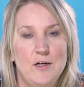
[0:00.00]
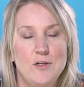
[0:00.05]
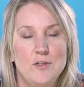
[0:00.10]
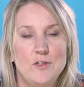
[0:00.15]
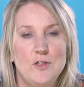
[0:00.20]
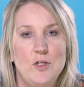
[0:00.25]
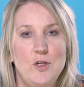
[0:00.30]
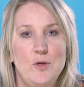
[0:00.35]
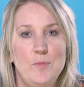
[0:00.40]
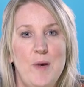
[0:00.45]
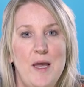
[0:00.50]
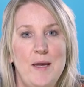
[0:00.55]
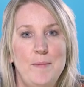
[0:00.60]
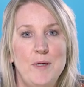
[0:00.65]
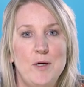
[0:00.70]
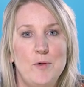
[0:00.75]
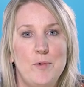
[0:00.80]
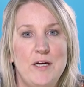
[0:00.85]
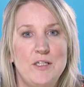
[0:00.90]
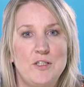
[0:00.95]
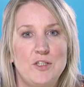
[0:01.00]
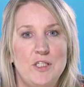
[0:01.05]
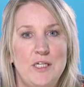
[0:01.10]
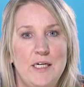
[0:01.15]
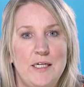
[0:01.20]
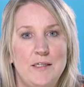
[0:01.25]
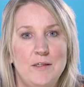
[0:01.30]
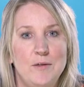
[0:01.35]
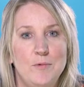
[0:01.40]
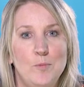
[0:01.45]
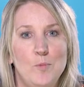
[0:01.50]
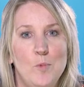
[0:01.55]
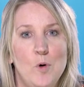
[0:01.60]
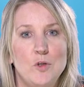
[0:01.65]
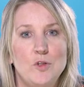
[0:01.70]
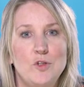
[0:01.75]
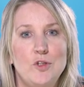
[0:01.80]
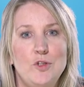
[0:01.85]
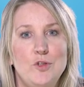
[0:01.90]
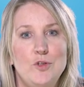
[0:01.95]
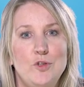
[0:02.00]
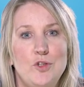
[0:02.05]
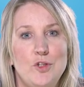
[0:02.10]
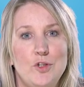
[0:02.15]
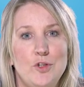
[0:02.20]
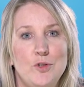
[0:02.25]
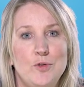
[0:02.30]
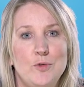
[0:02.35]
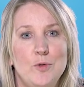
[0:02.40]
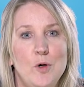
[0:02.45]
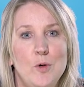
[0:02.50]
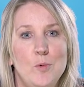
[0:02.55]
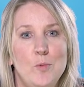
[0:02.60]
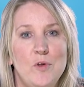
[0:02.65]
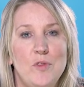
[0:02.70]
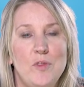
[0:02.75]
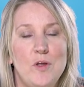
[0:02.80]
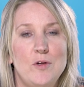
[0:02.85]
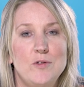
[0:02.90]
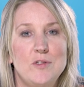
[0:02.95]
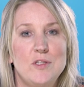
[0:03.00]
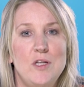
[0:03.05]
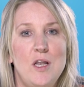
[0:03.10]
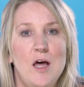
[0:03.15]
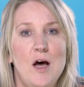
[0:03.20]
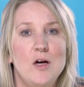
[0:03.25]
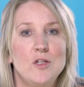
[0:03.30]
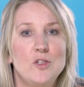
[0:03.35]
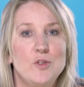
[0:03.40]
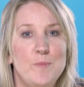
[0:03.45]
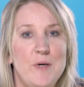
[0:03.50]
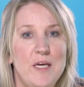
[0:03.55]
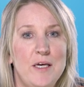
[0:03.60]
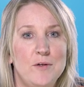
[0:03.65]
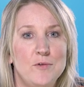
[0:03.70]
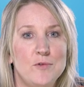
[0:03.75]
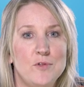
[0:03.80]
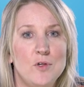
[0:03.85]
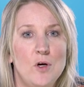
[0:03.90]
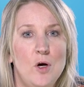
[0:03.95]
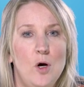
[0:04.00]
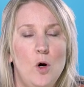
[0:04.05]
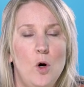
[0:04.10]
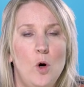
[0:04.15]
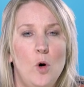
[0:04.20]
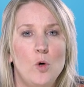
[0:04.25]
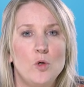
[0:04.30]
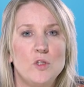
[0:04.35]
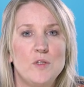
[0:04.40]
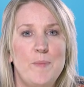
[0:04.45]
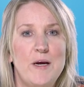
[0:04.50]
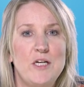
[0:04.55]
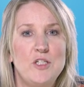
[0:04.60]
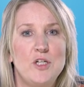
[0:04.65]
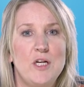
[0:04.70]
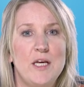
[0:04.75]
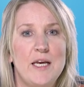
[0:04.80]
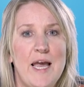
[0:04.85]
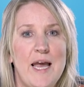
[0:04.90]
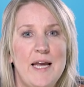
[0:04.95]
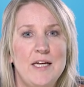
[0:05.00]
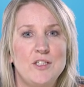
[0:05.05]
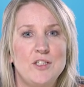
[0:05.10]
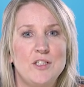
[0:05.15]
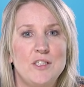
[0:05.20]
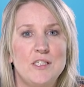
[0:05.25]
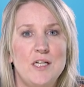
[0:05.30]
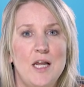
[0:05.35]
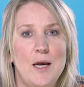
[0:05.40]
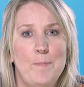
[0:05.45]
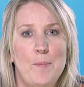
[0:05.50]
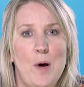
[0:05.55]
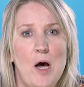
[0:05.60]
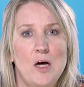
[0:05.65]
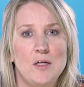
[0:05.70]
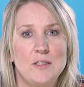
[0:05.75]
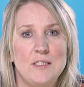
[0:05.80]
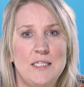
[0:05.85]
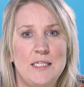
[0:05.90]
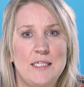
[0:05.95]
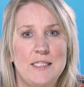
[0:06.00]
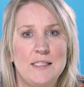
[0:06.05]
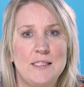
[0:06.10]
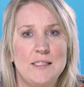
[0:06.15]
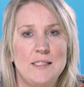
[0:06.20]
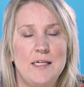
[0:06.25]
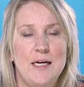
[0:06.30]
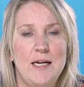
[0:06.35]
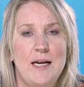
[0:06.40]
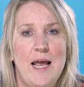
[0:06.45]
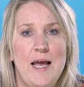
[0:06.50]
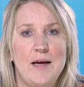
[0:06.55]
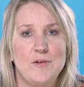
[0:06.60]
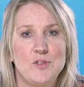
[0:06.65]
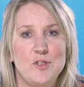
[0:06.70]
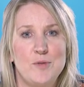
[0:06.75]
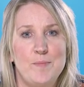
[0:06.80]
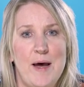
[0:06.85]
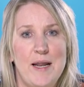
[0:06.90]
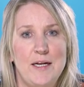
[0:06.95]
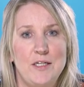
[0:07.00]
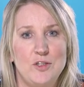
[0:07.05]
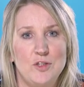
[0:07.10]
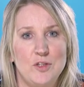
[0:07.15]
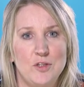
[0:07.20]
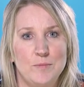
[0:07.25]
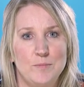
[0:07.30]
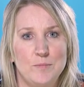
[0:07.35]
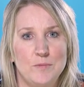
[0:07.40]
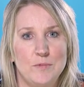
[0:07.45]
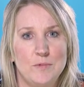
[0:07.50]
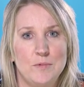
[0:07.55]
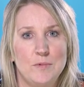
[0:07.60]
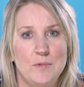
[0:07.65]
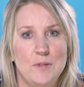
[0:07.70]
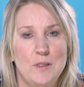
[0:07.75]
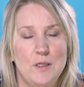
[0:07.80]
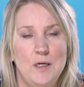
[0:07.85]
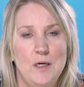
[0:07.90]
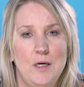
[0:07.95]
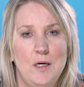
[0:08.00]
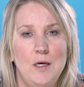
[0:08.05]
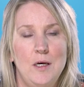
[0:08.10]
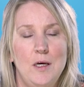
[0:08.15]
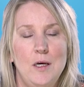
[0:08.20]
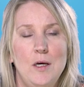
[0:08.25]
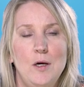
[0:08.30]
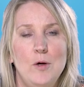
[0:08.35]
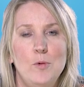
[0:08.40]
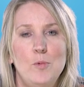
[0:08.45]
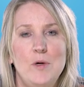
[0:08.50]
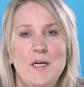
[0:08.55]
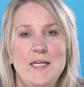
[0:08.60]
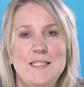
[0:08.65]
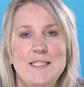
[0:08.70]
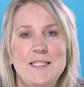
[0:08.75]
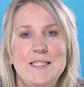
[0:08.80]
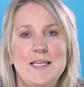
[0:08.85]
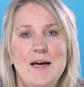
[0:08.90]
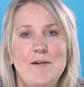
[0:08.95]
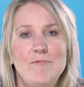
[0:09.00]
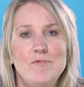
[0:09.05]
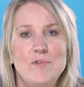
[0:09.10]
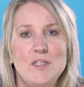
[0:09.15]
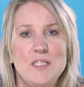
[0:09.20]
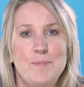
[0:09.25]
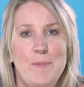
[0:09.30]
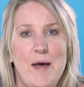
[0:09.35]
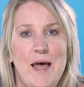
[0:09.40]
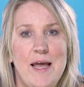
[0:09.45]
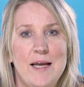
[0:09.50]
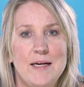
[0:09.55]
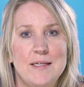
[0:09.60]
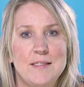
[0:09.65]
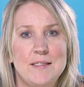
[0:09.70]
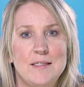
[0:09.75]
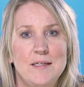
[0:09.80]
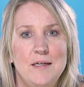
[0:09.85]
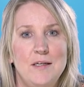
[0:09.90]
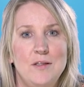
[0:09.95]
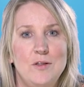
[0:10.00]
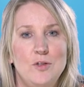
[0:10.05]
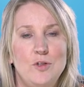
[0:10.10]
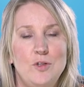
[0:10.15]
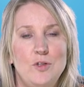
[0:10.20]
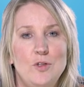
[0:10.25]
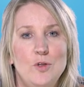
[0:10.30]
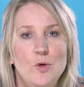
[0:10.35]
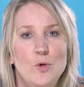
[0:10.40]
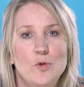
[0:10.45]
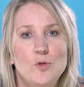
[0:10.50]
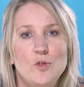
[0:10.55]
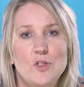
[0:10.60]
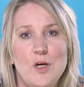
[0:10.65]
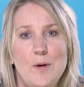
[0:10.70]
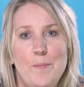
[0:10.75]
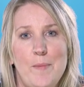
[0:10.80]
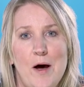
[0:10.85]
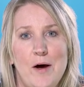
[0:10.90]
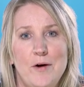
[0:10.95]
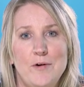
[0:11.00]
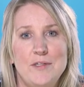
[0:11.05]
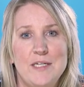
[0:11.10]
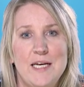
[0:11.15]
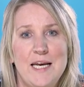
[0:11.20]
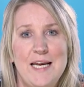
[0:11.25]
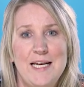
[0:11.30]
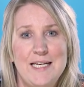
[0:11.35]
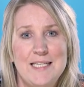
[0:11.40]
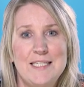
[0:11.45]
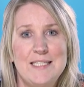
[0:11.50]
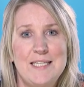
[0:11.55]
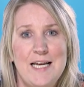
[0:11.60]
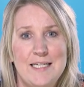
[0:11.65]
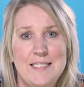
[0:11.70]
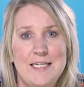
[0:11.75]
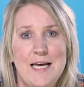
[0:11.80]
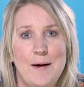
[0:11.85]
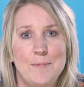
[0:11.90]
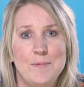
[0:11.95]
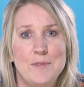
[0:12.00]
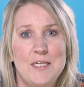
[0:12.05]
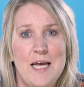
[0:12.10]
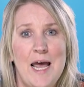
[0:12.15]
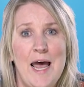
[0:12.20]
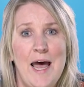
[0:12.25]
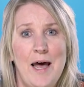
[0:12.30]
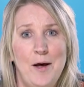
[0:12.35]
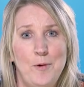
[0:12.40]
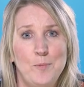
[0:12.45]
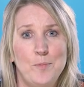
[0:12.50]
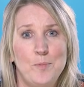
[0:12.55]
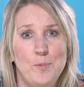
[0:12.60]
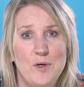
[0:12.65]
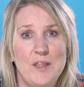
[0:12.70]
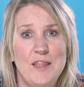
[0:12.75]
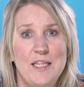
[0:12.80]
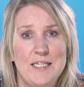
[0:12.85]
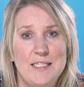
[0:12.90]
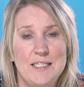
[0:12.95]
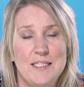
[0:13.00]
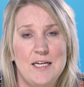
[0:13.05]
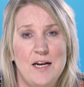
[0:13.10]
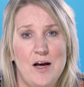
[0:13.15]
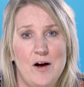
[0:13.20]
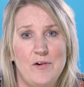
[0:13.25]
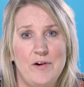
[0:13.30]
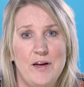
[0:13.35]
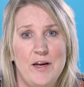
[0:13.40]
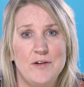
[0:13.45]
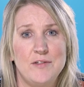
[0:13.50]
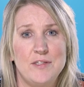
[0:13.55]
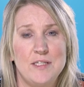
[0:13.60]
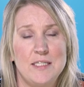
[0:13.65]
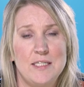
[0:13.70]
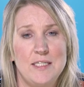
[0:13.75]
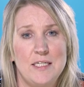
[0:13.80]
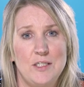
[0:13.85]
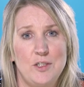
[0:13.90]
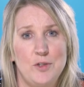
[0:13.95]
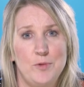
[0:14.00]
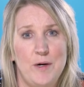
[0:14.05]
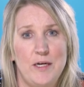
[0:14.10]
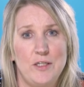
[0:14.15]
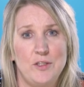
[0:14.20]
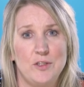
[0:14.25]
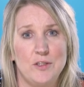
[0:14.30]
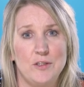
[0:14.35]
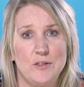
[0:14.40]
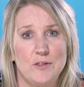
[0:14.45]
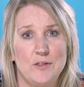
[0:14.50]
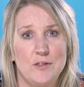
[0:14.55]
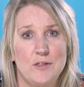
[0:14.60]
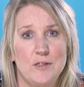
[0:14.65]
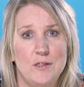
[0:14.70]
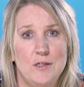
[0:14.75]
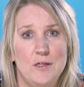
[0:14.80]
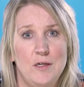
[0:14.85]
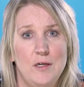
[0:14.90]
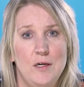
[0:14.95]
So you may be questioning what do you do with those large meals or special occasions like parties and how to manage them. Well, in some respects, the auto mode is set up to help with these scenarios and situations.